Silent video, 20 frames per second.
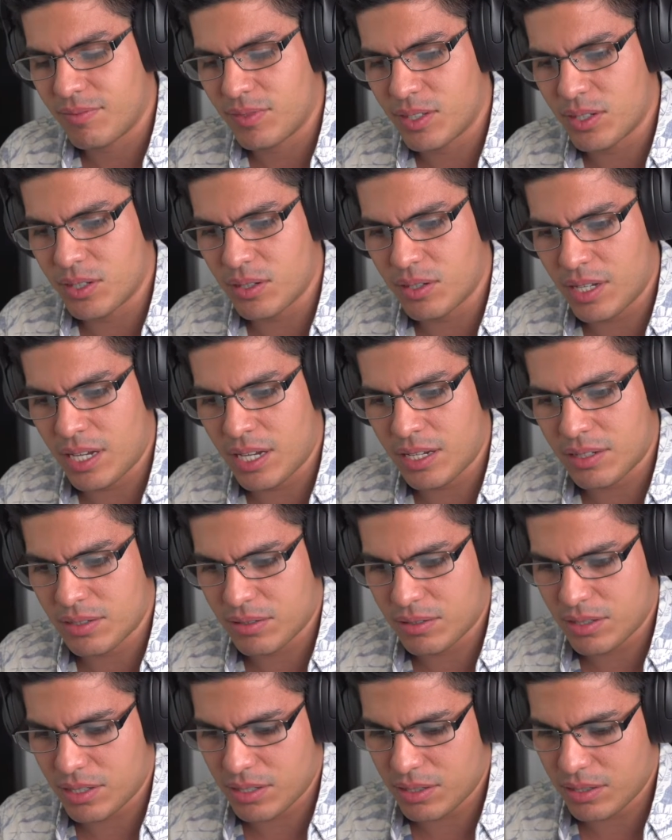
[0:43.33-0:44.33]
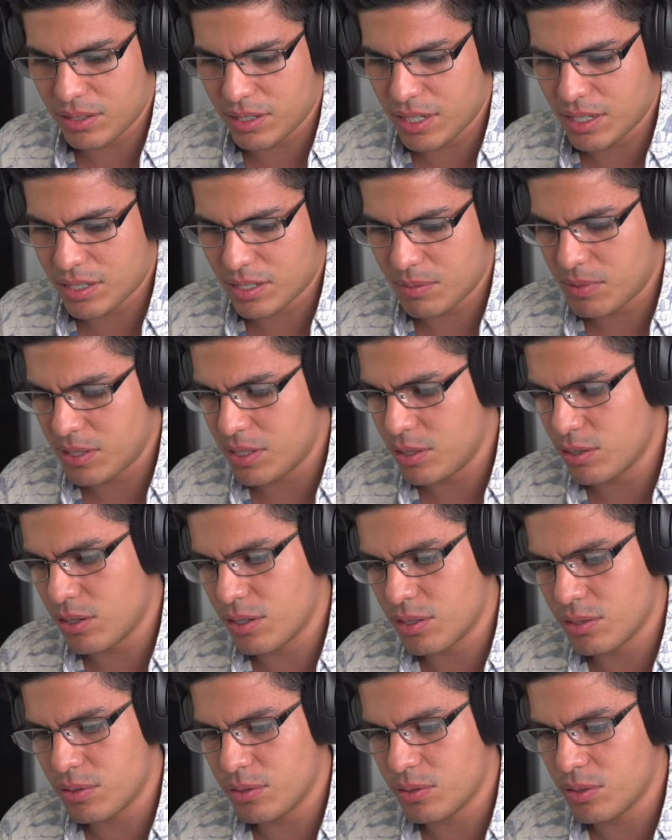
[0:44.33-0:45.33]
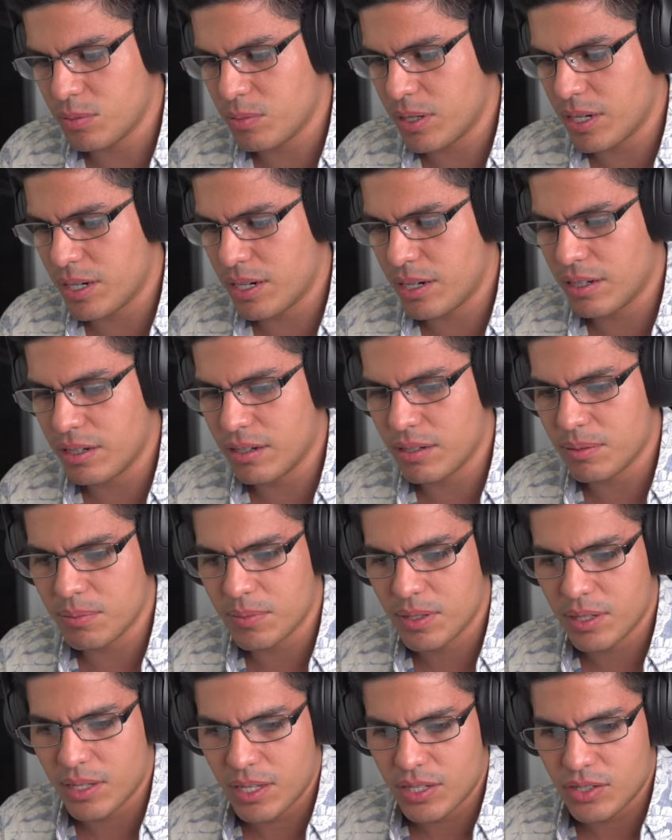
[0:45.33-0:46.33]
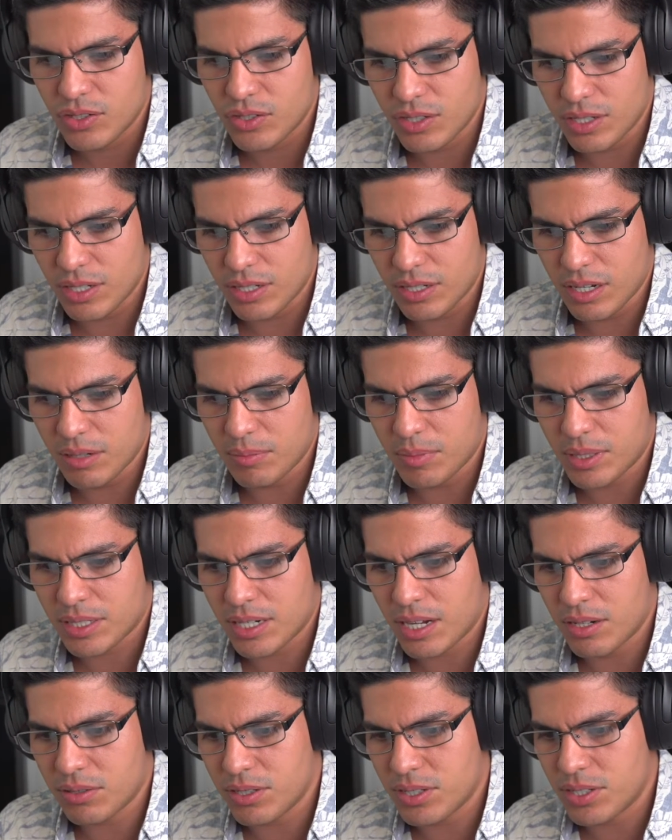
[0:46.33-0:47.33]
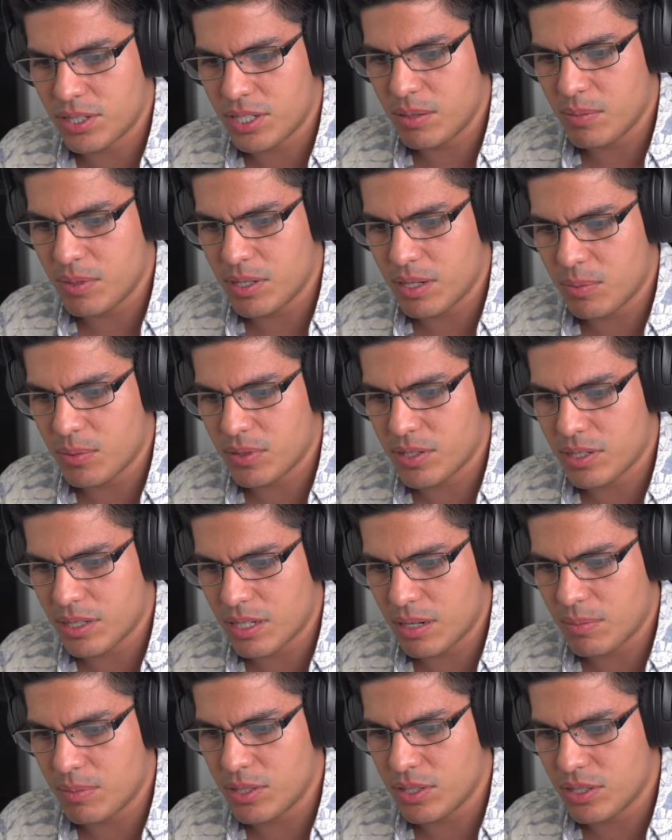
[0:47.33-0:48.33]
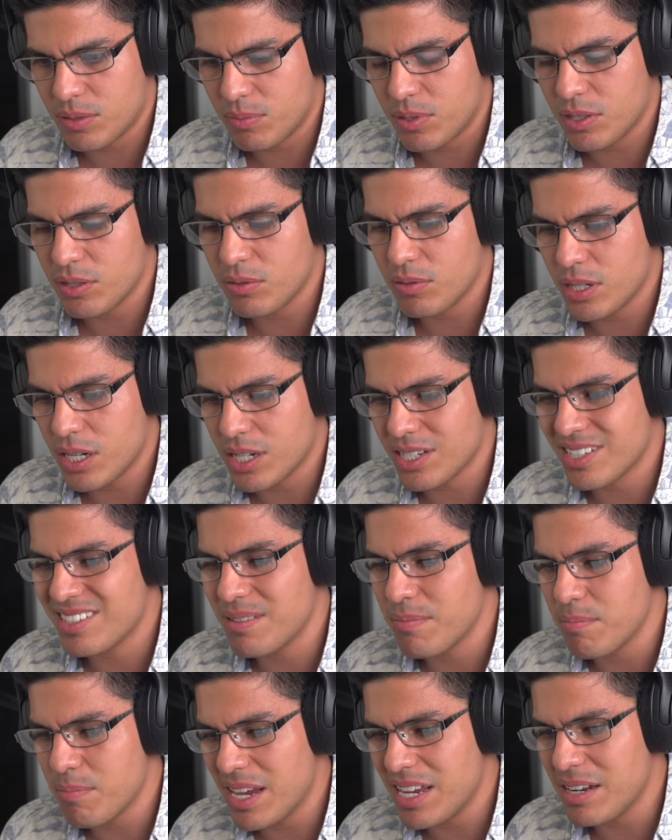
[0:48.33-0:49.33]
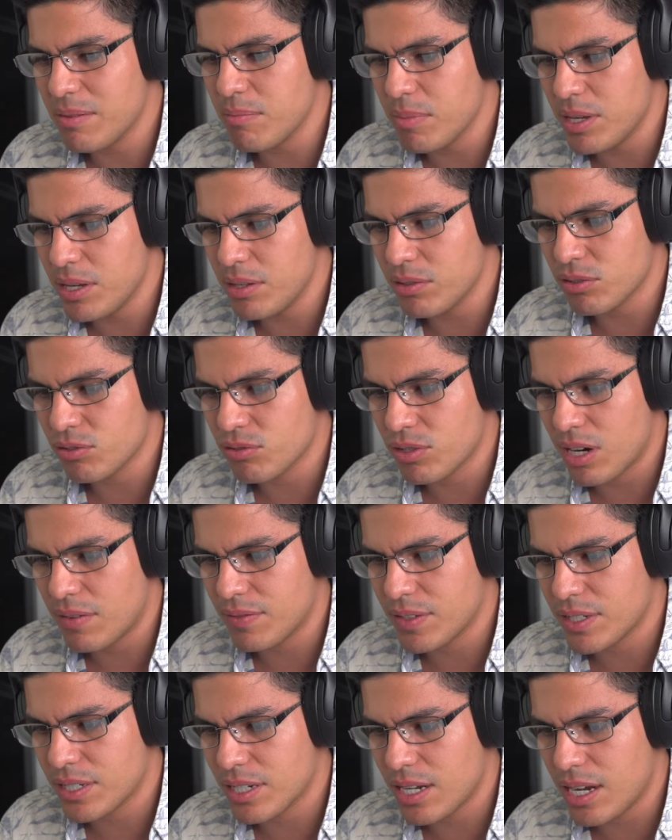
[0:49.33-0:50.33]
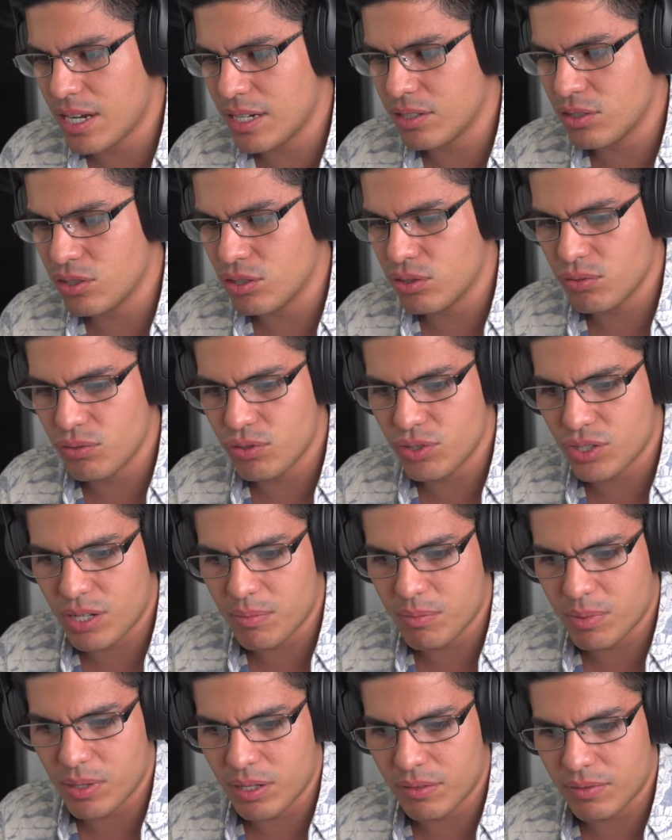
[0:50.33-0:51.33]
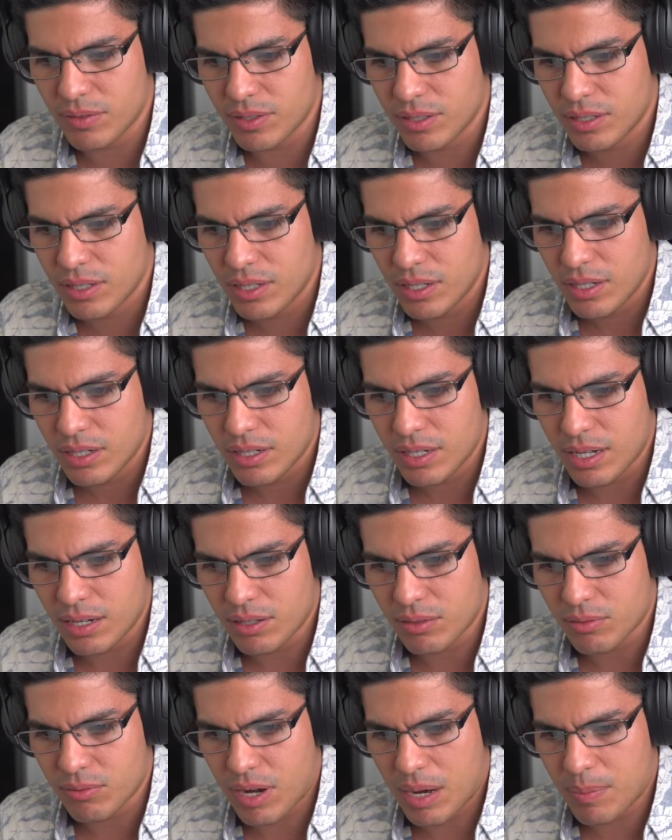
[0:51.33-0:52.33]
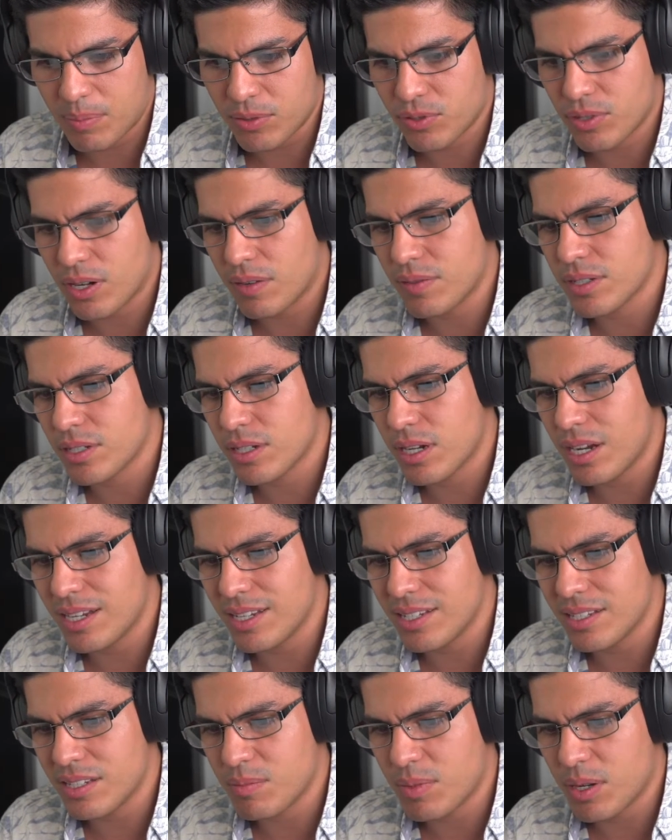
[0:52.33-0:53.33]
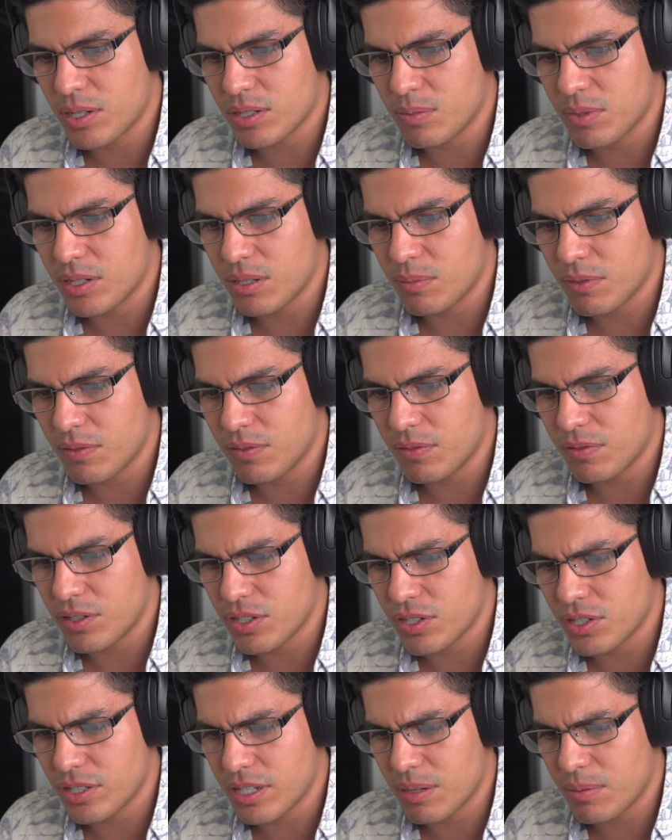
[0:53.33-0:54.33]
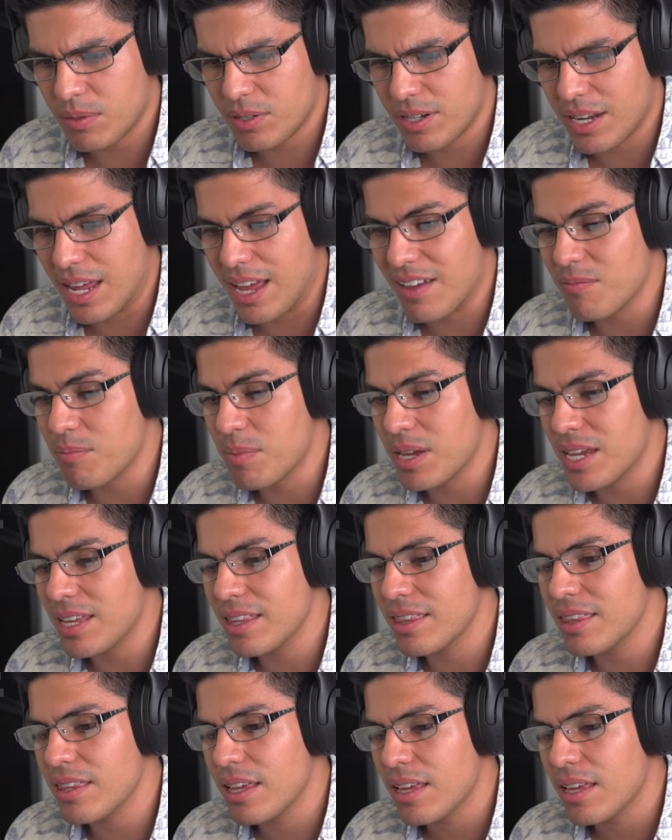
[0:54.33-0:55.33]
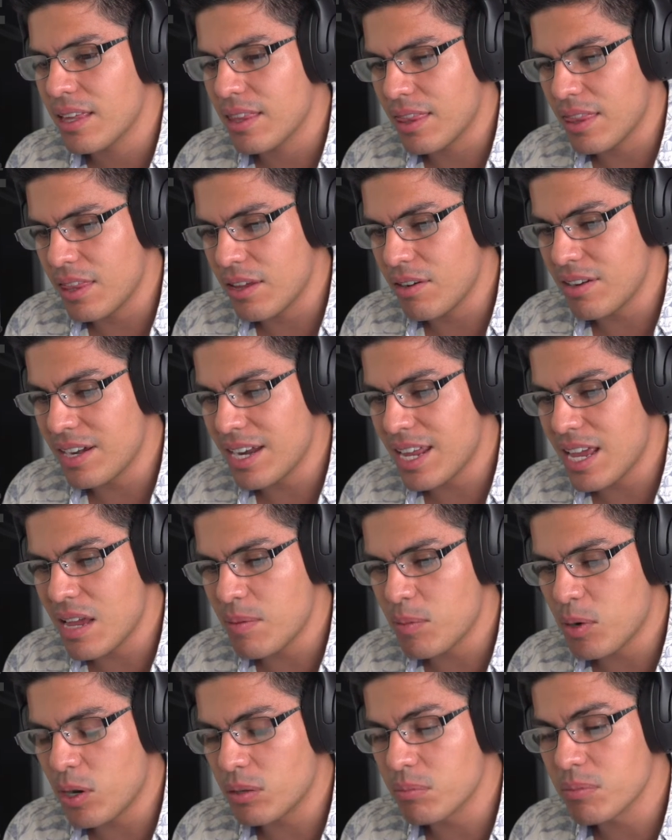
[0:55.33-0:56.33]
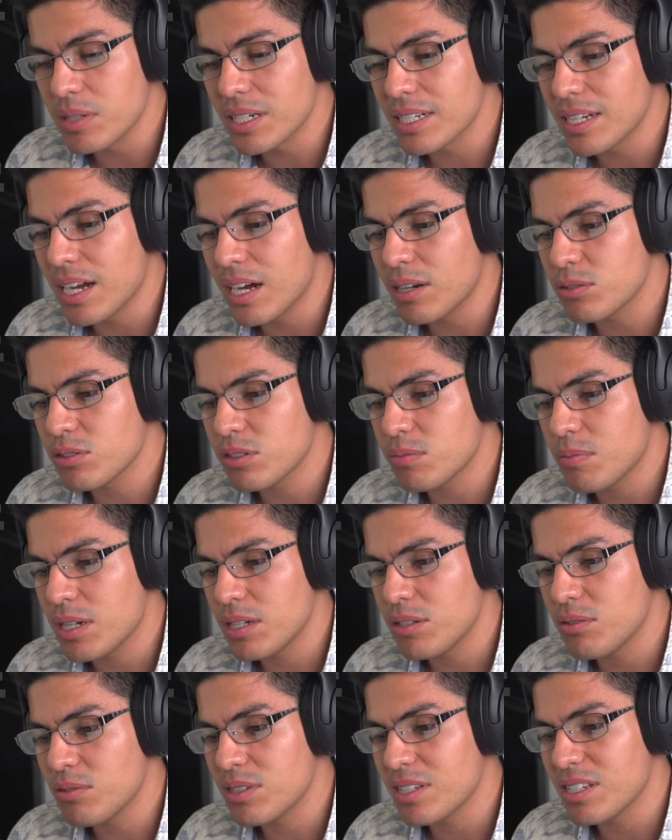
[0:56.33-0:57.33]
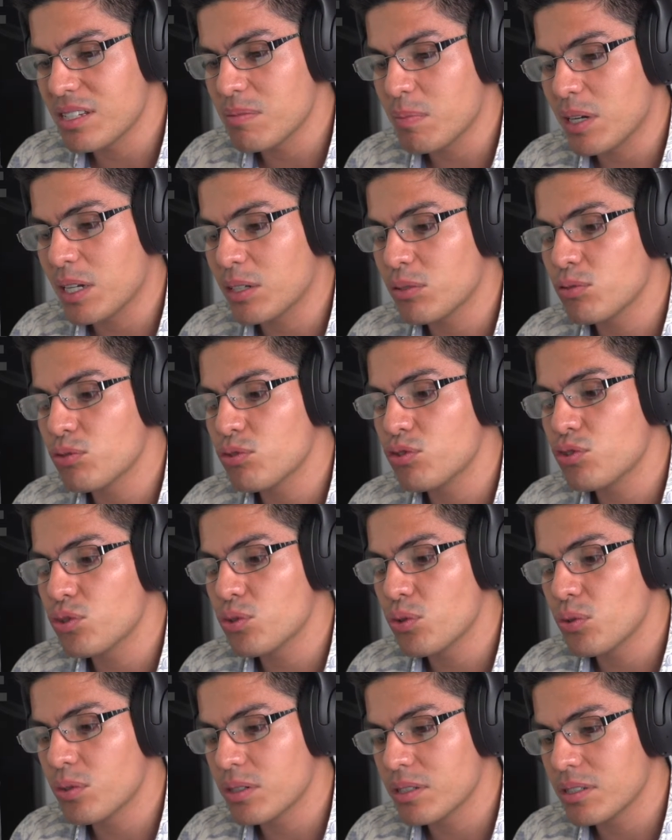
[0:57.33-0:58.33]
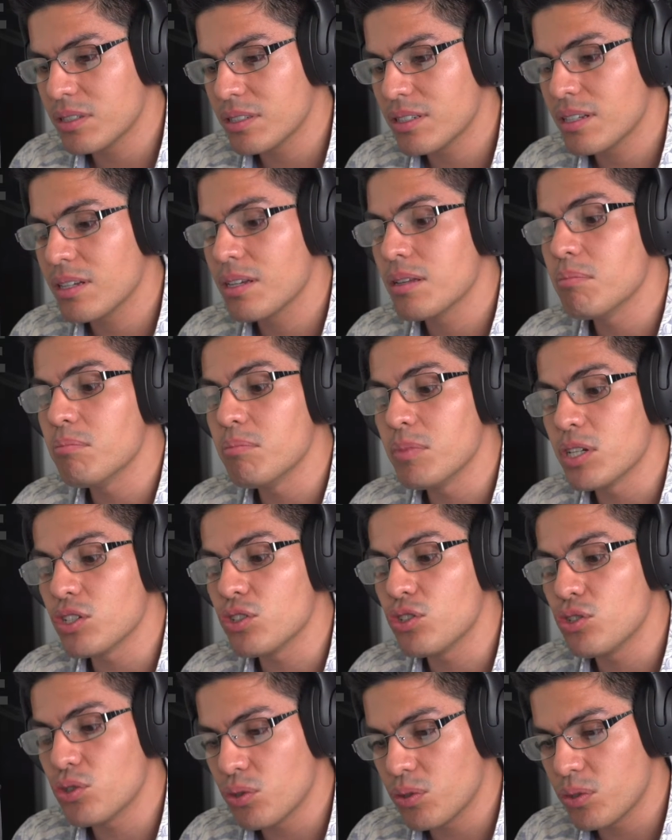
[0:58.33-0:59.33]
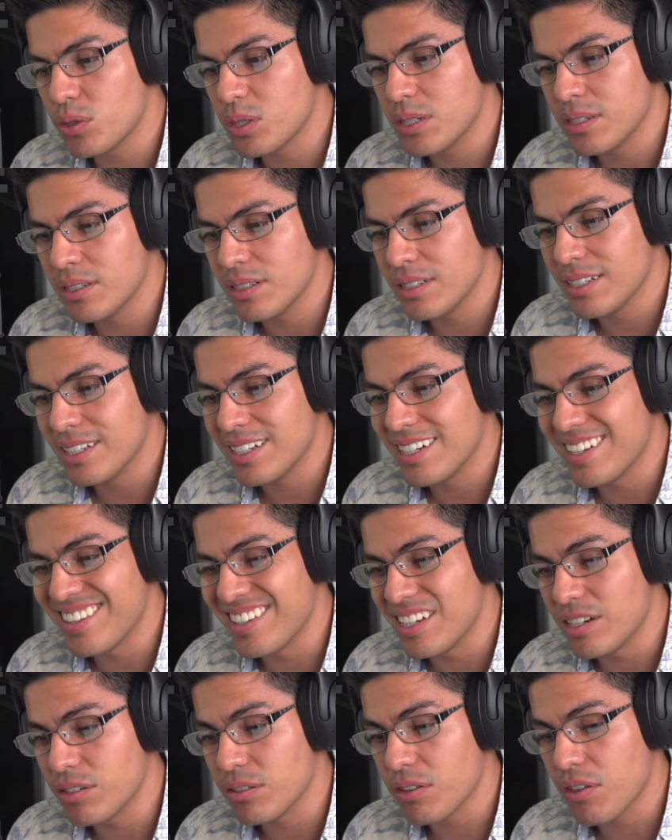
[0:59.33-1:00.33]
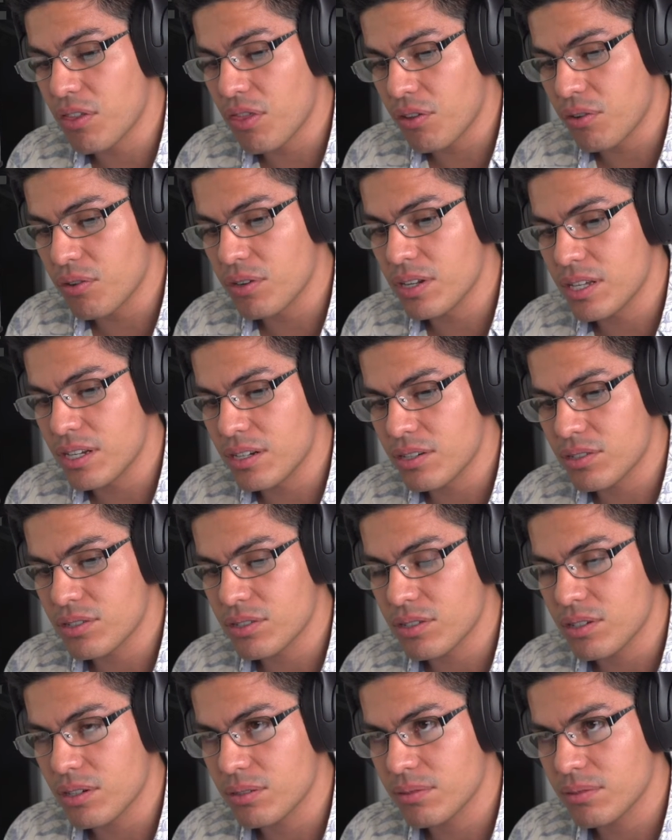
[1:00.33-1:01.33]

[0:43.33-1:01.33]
So let's look at some of these articles by CNN. McDonald's is teaming up with celebrities to bring you custom-made meals. Travis Scott and soon J Balvin. Now, rapper Travis Scott is about to become the first celebrity to have made their name on McDonald's menu since Michael Jordan's McJordan nearly 30 years ago.